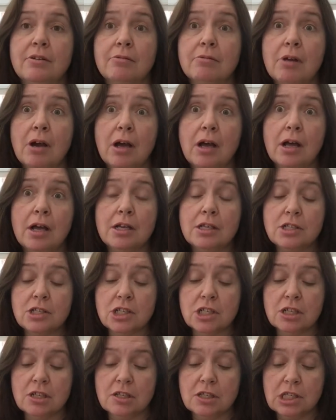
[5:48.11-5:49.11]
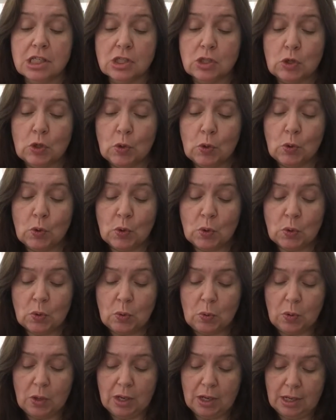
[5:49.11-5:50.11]
garage,
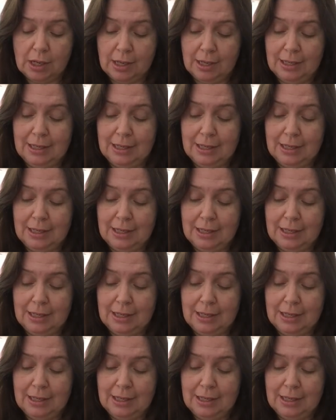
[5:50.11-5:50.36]
so uh,